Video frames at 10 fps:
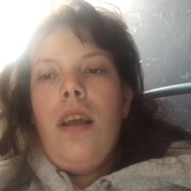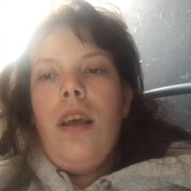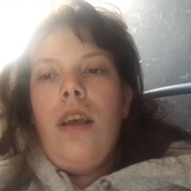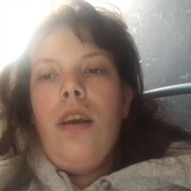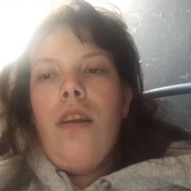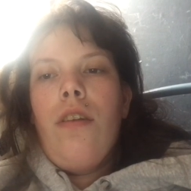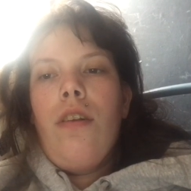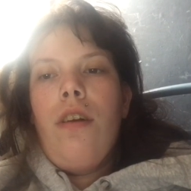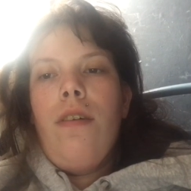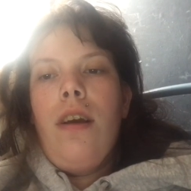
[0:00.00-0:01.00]
I'm gonna
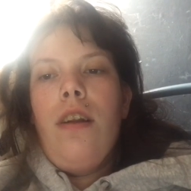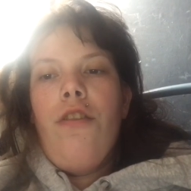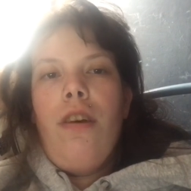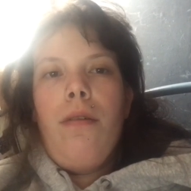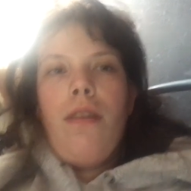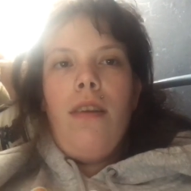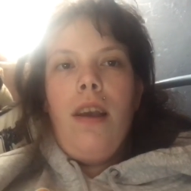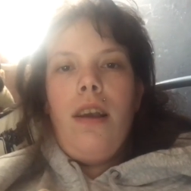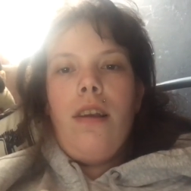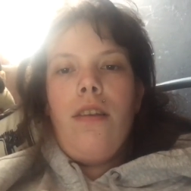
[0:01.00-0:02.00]
start writing chapter
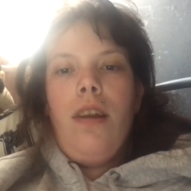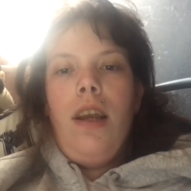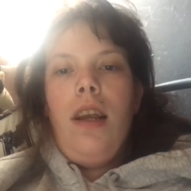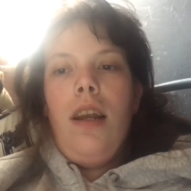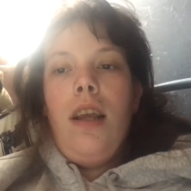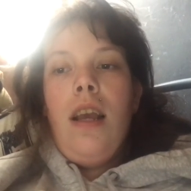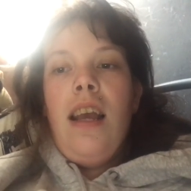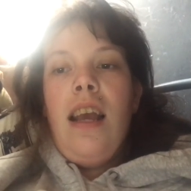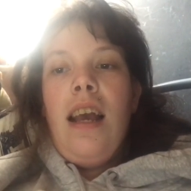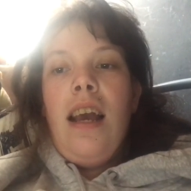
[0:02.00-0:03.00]
16,
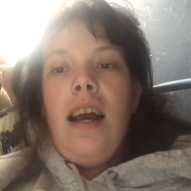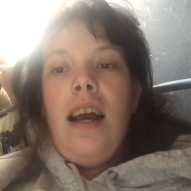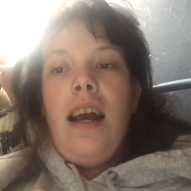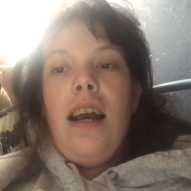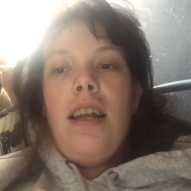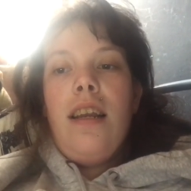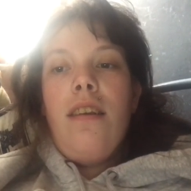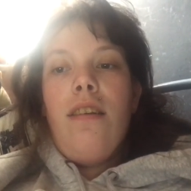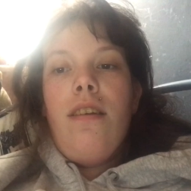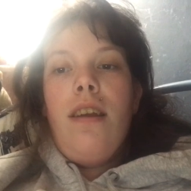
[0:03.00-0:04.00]

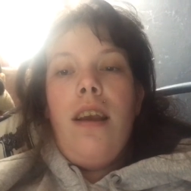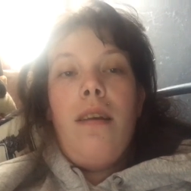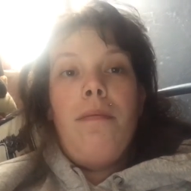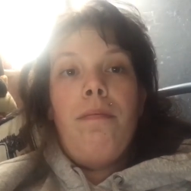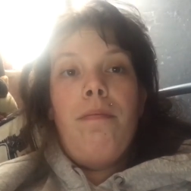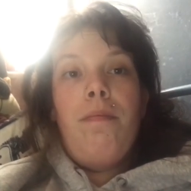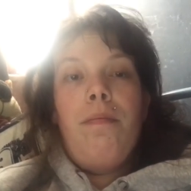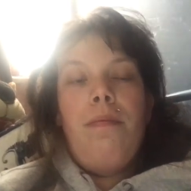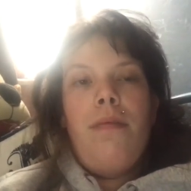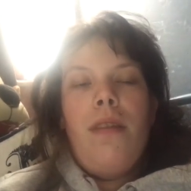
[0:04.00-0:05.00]
and yeah,
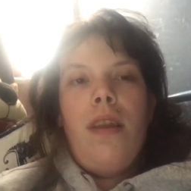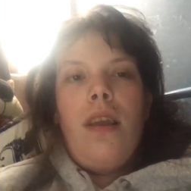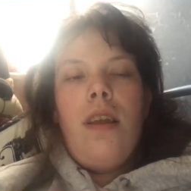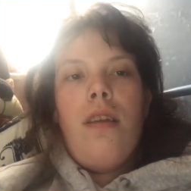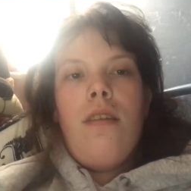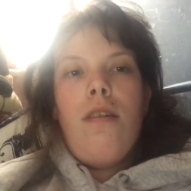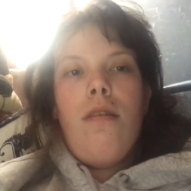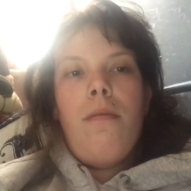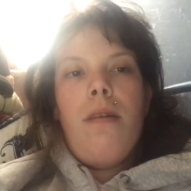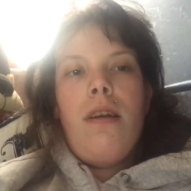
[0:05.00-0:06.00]
see
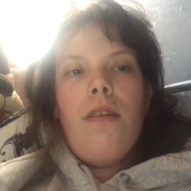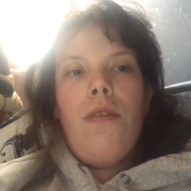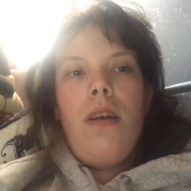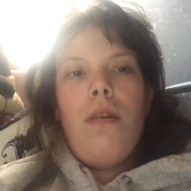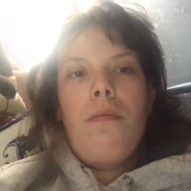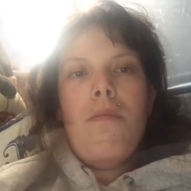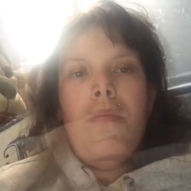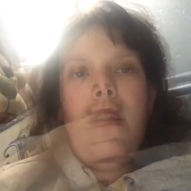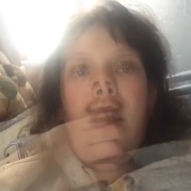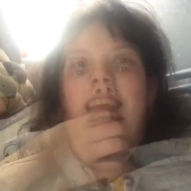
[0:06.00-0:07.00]
you in my next video.
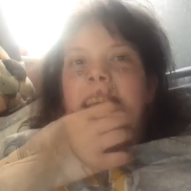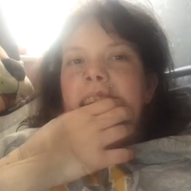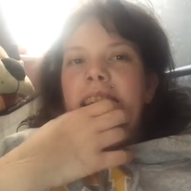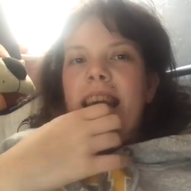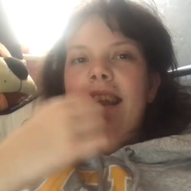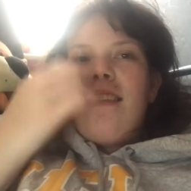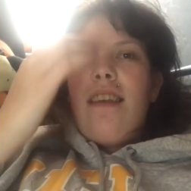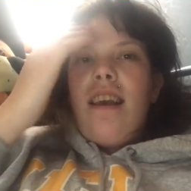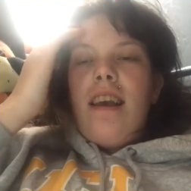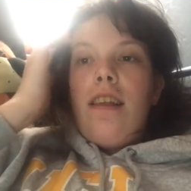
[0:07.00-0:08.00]
And the next one, guys.
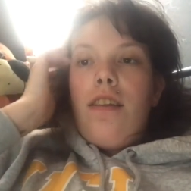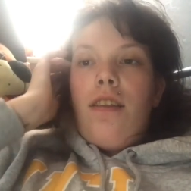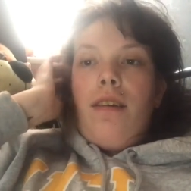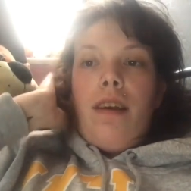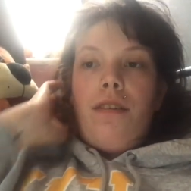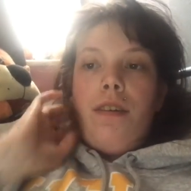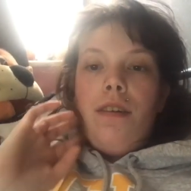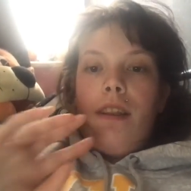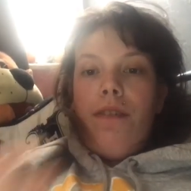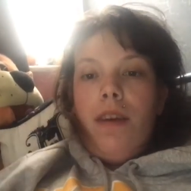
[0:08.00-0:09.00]
So I've
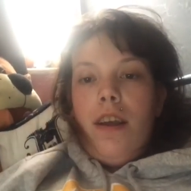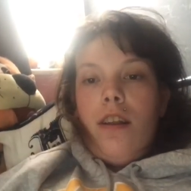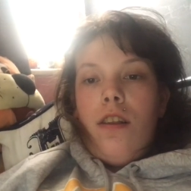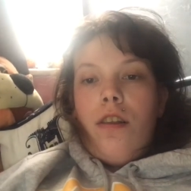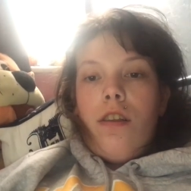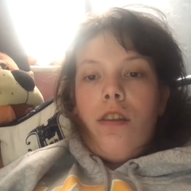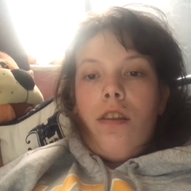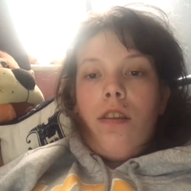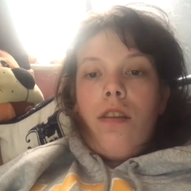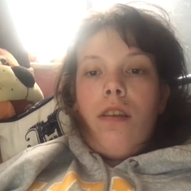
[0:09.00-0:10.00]
currently written
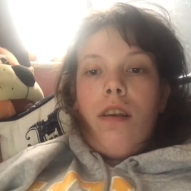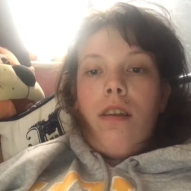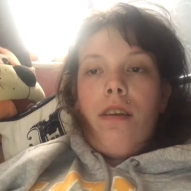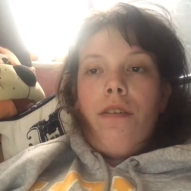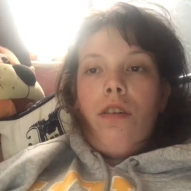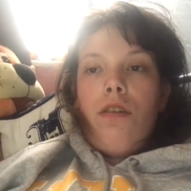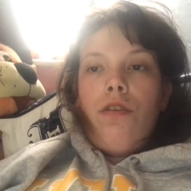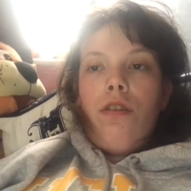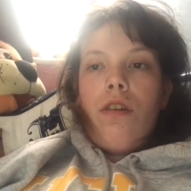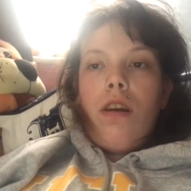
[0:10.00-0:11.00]

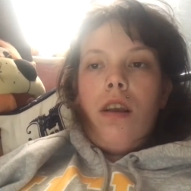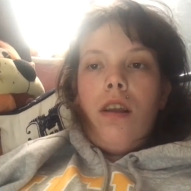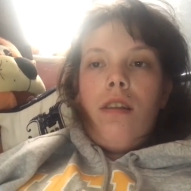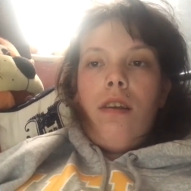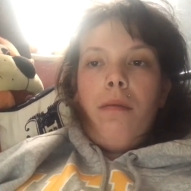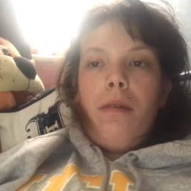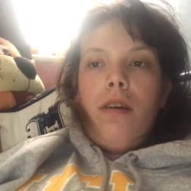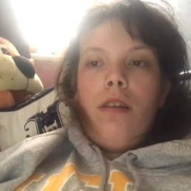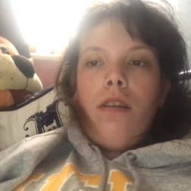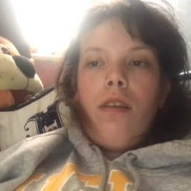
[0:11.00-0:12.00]
718
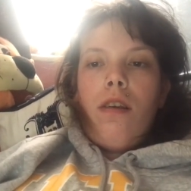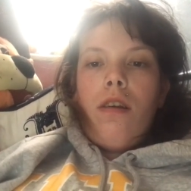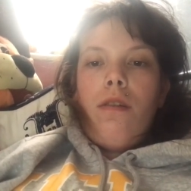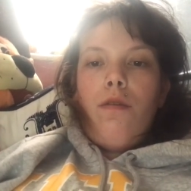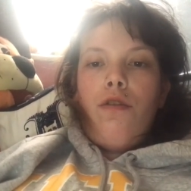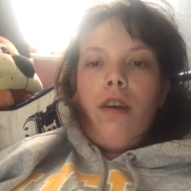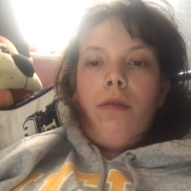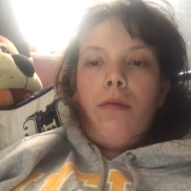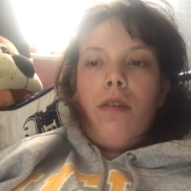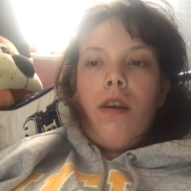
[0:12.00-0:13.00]
words of
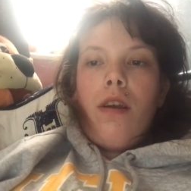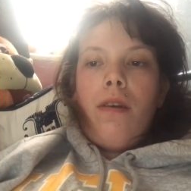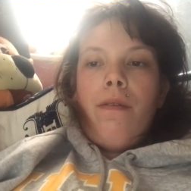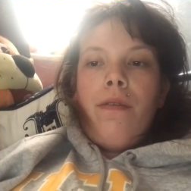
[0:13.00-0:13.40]
chapter